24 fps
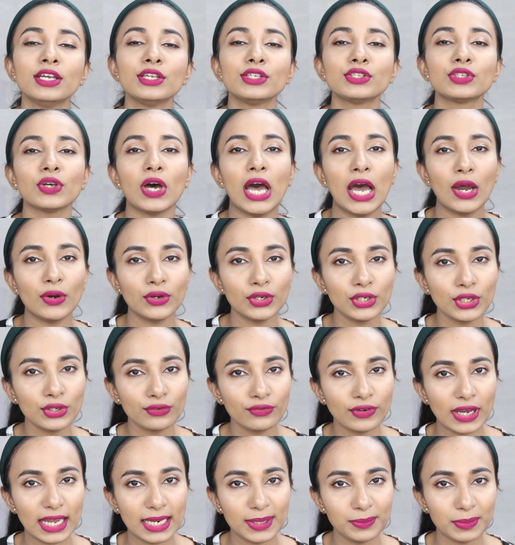So how did you
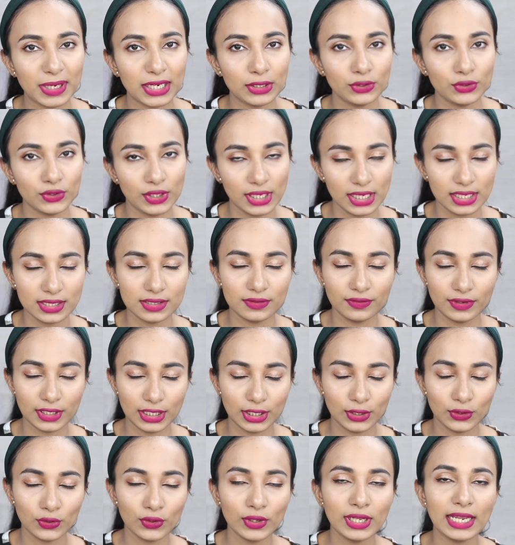find my today's
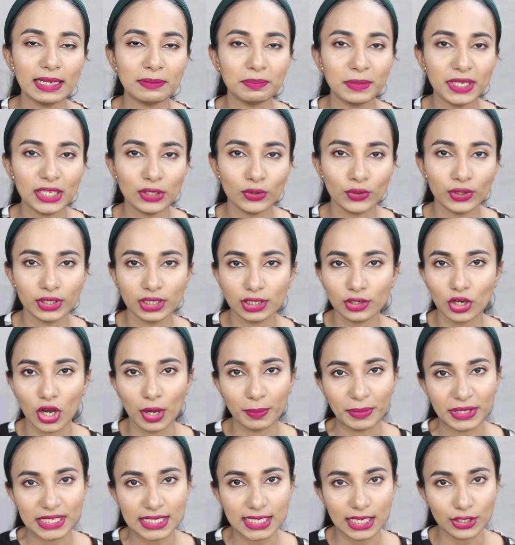video? Let me know in the
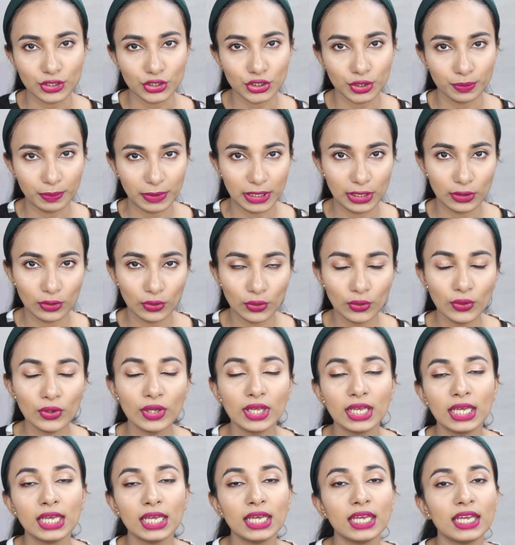comment section below.
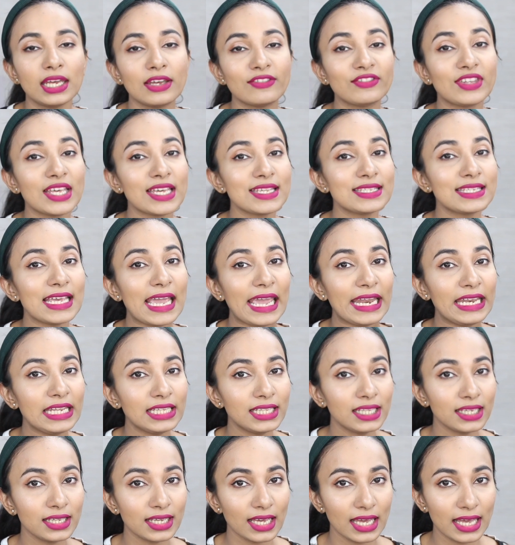If there's
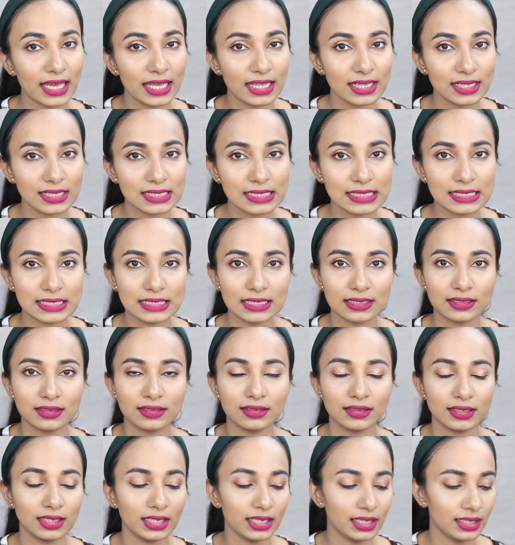anything else
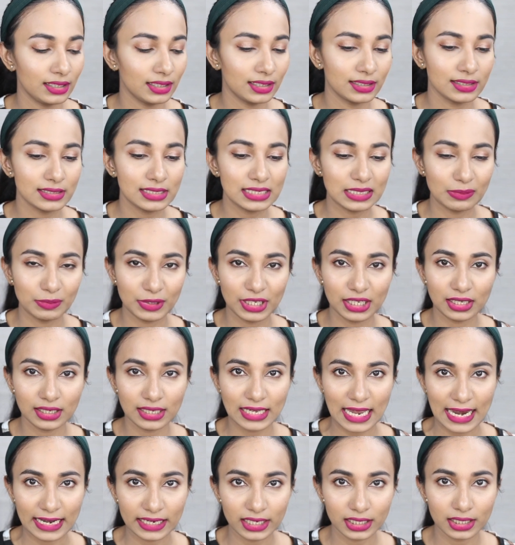in similar
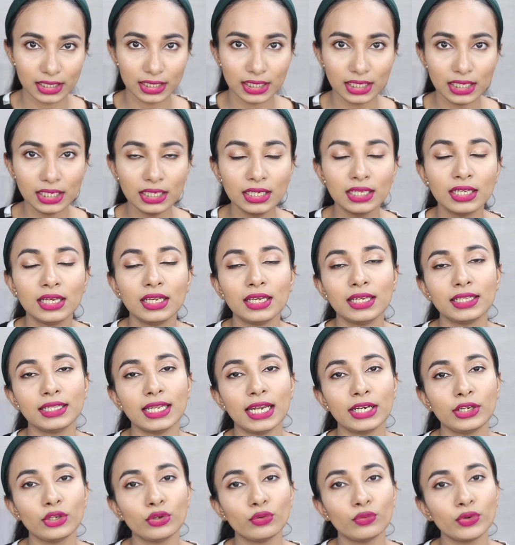category
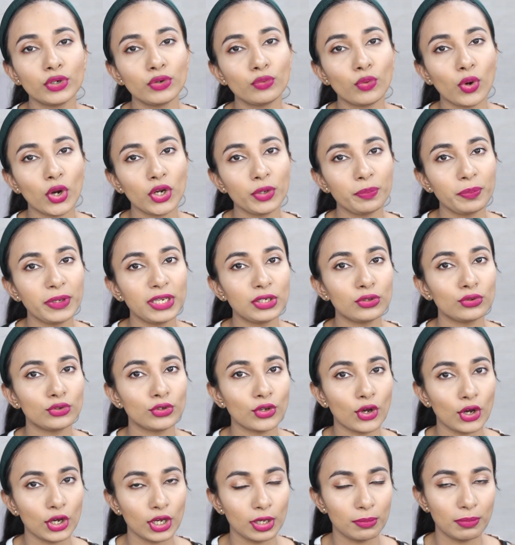that you would want me to
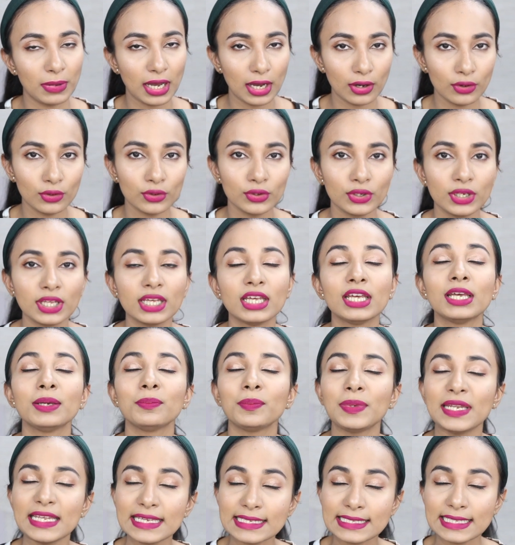talk about,
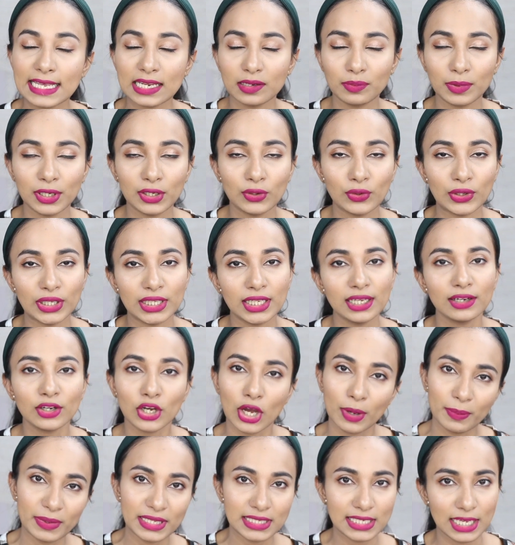please let me know in the
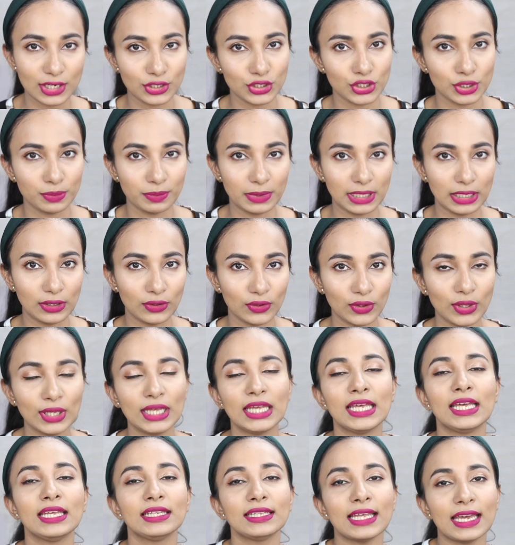comment section below.
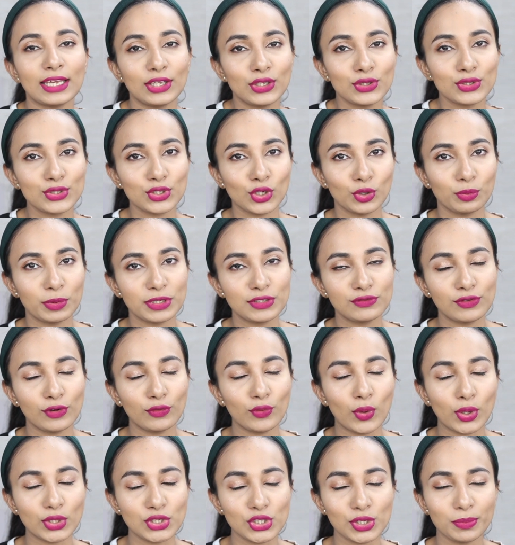Thank you so much for
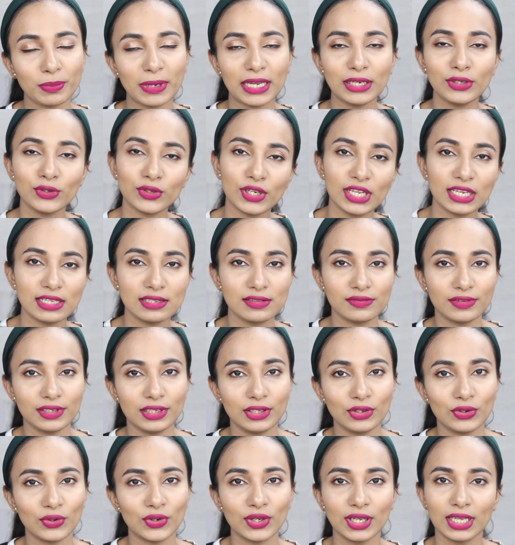watching my today's
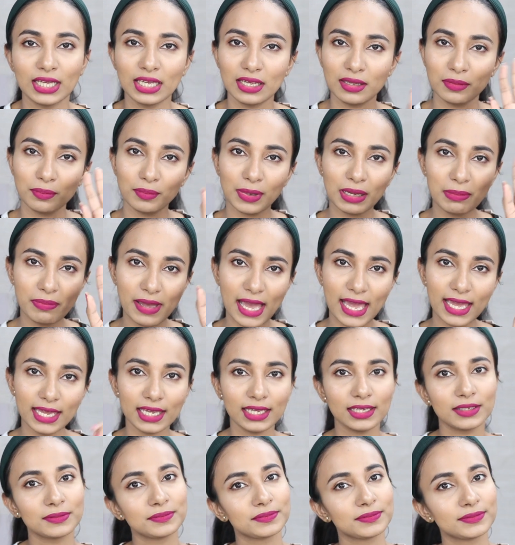video. Bye
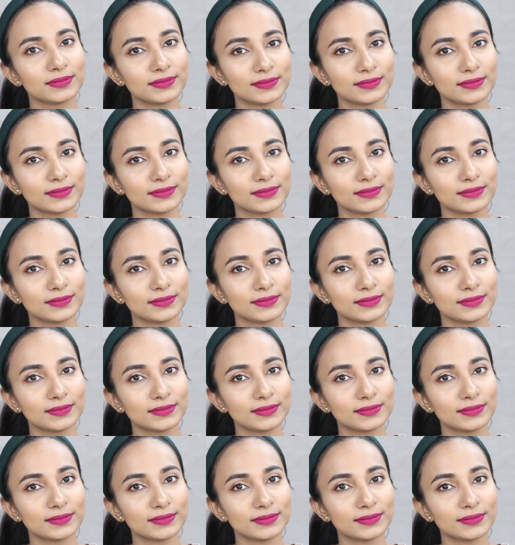bye.